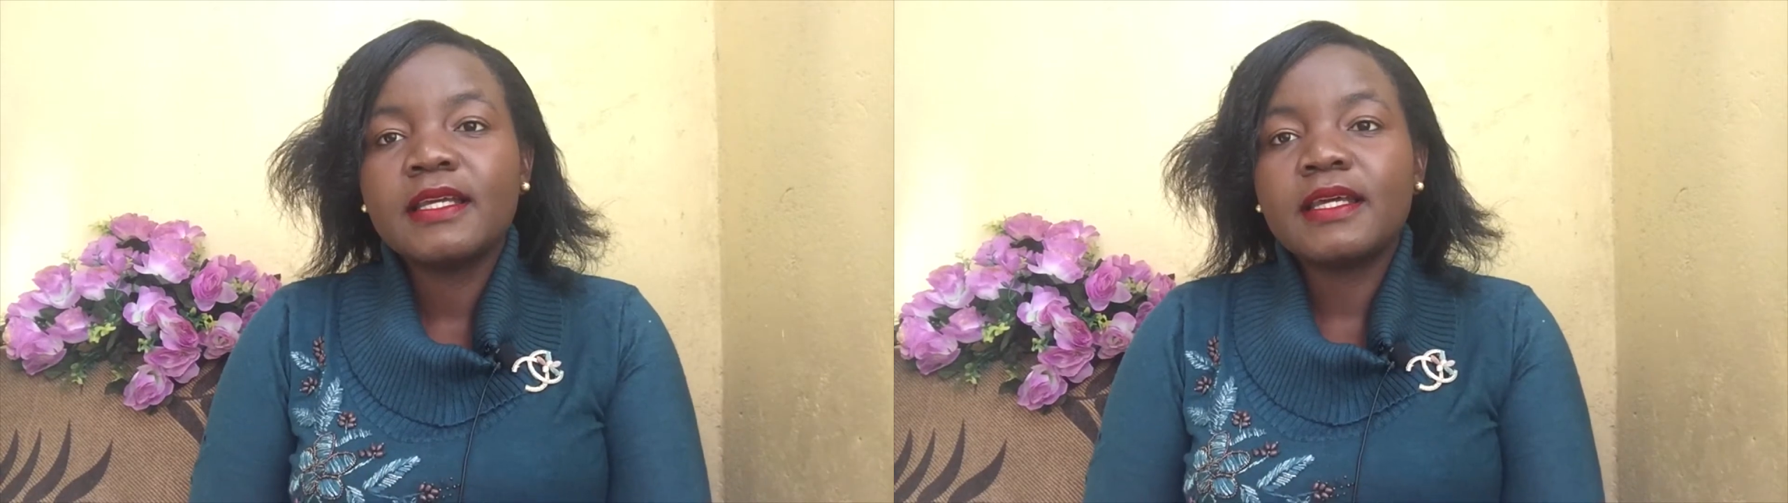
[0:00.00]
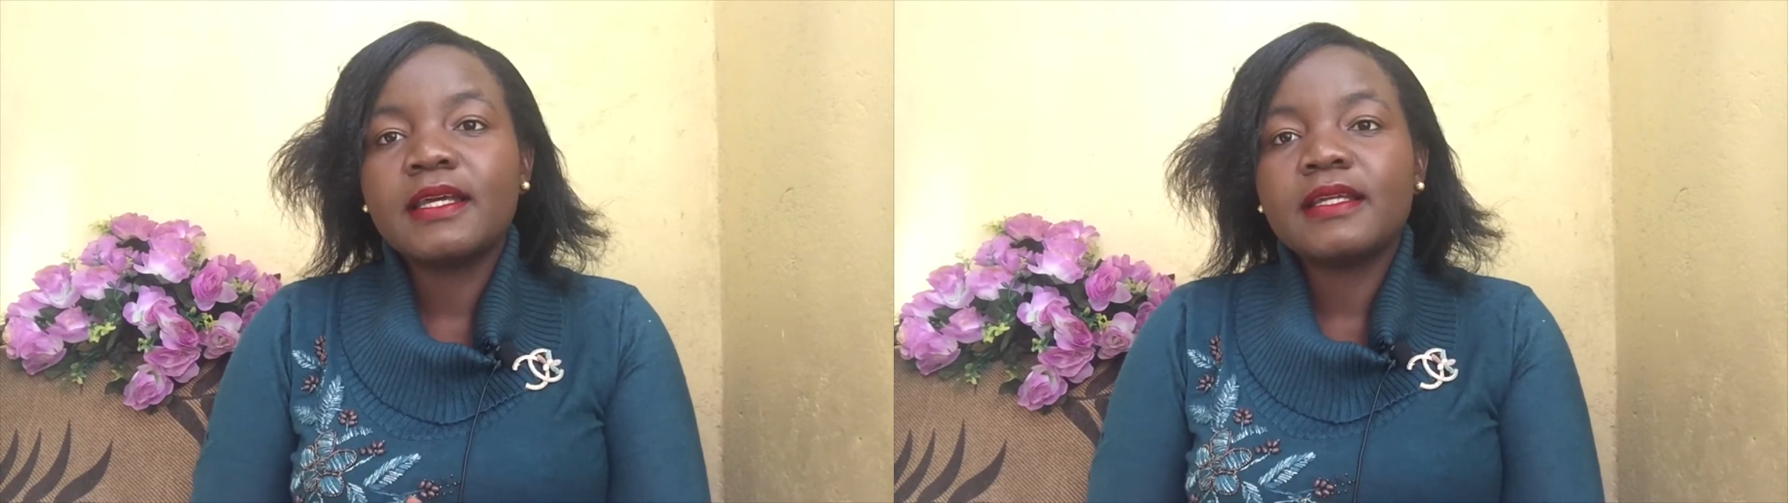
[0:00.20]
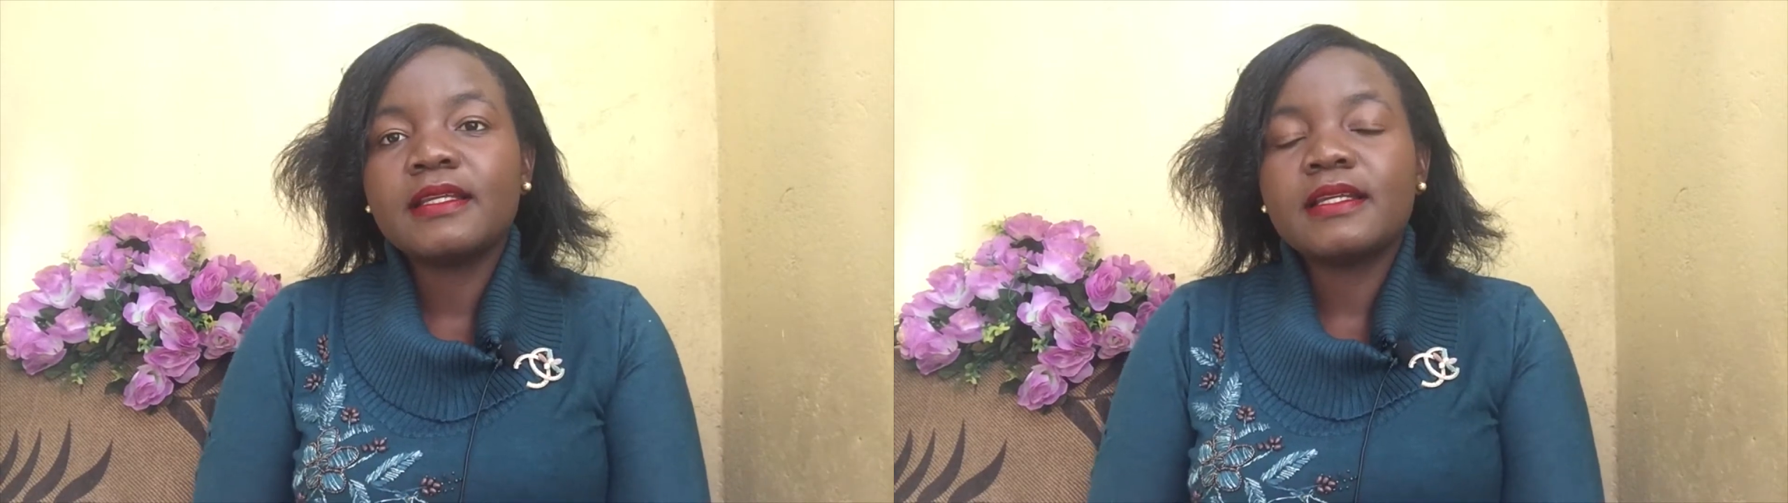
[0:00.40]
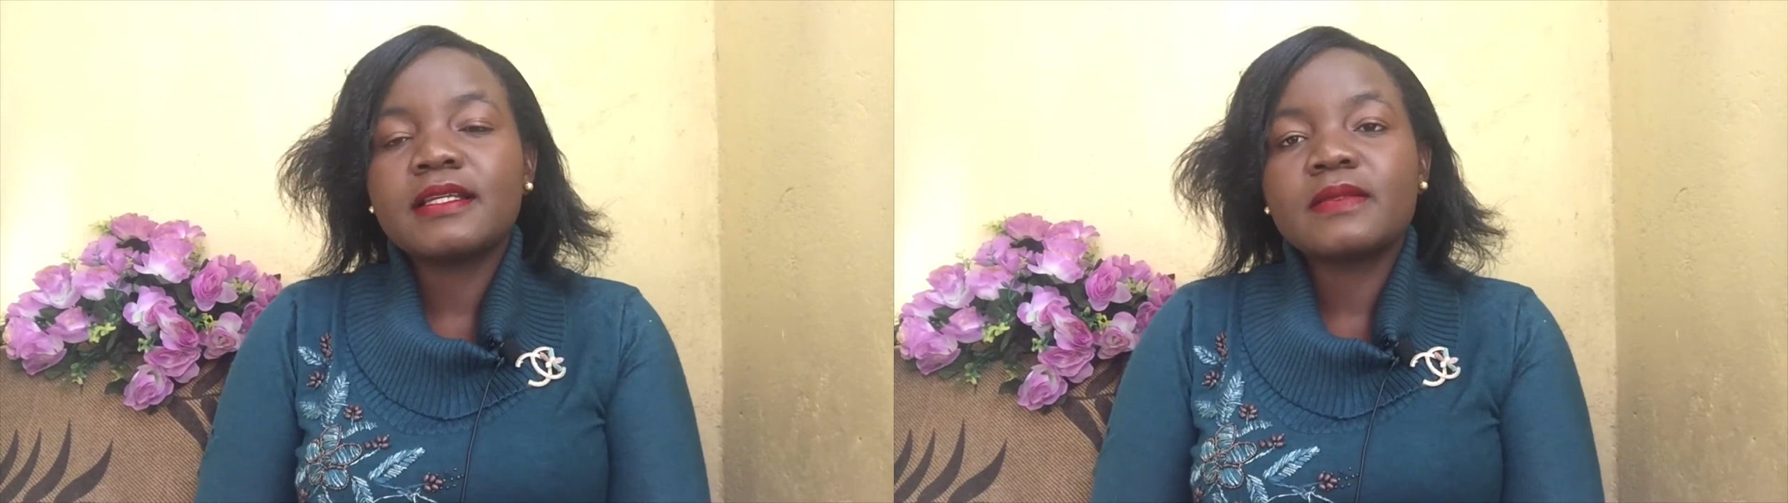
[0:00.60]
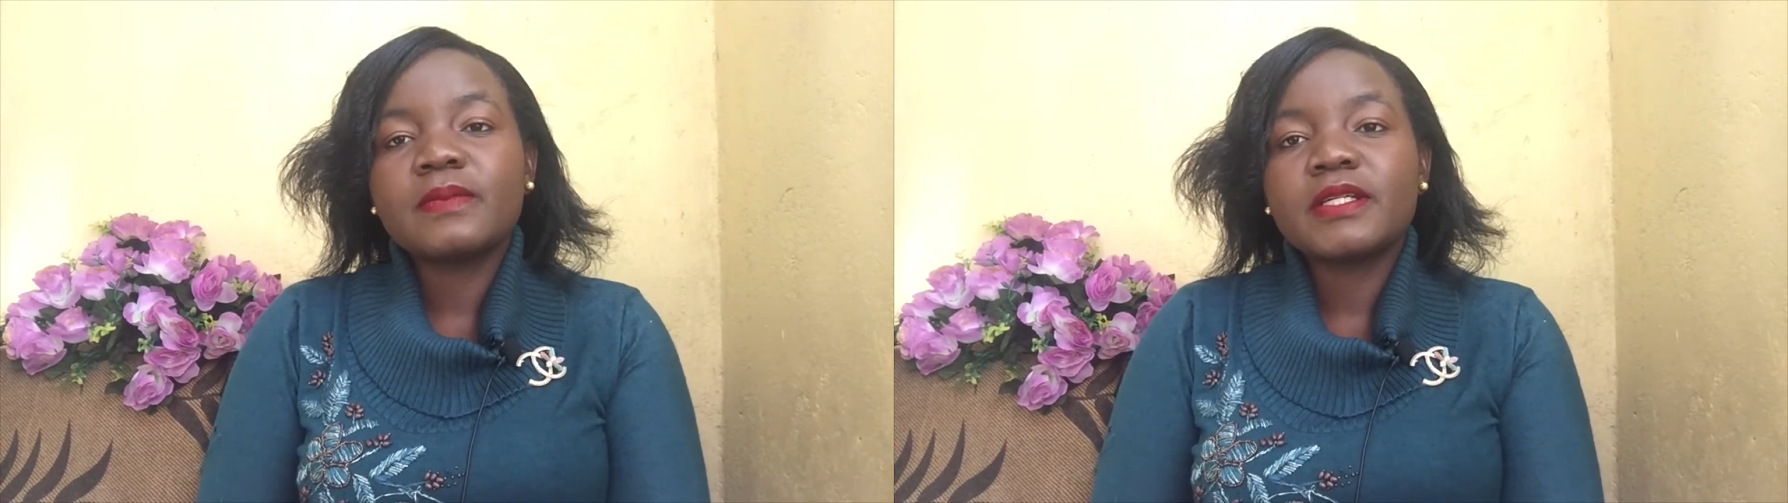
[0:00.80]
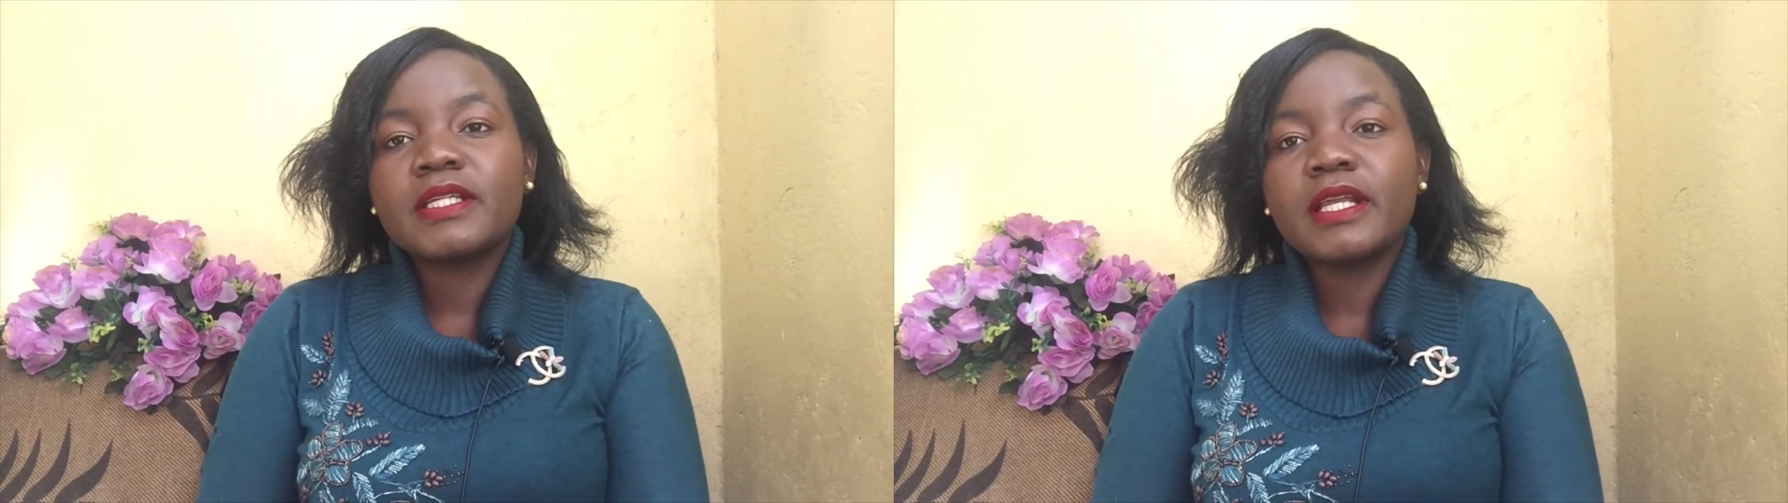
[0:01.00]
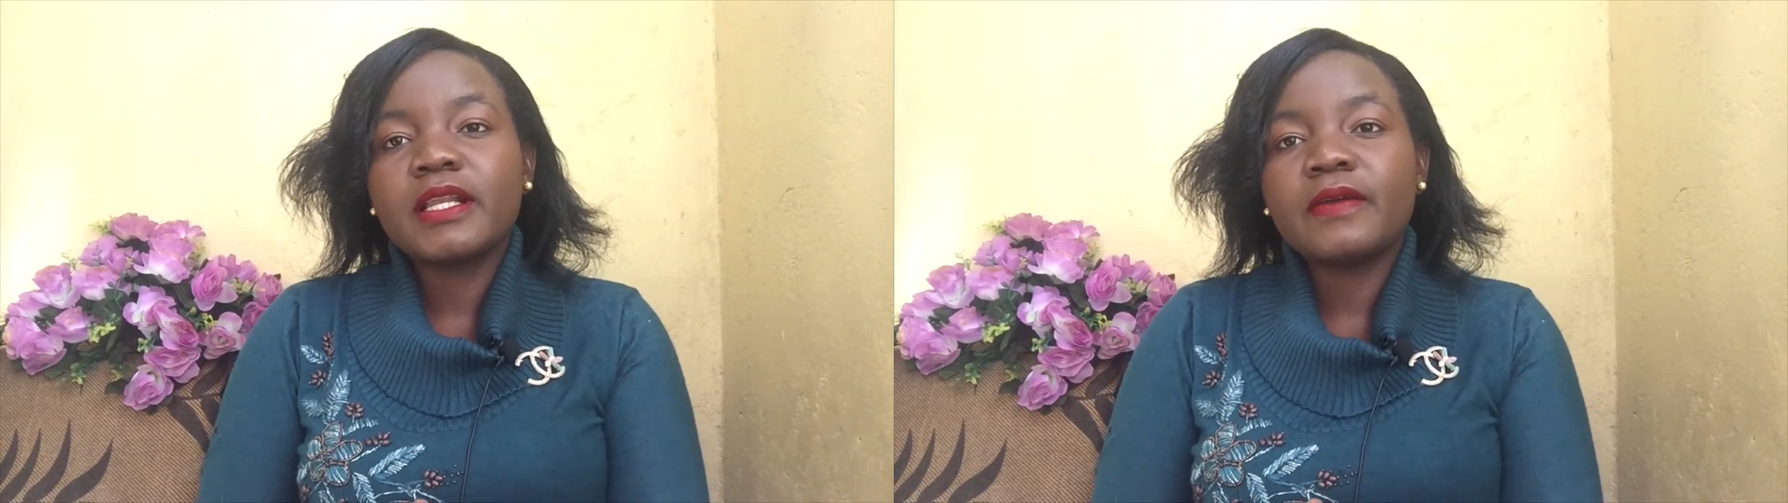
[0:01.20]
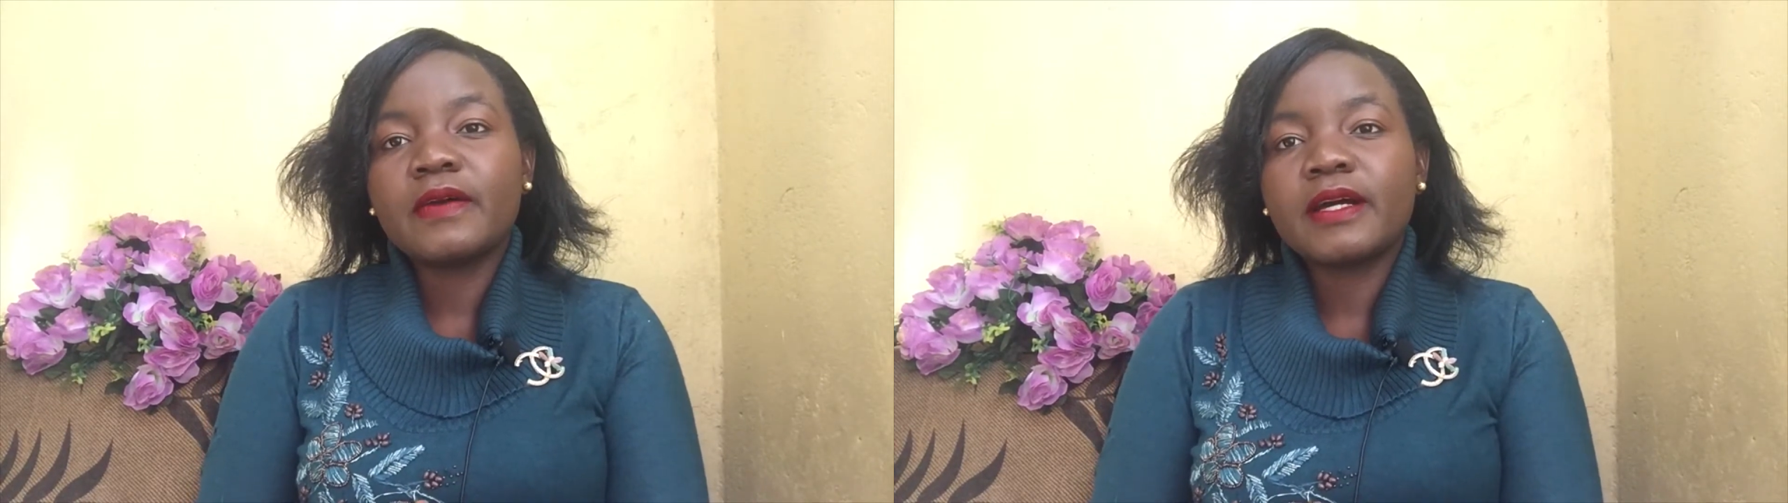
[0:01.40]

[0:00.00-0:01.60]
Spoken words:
and especially your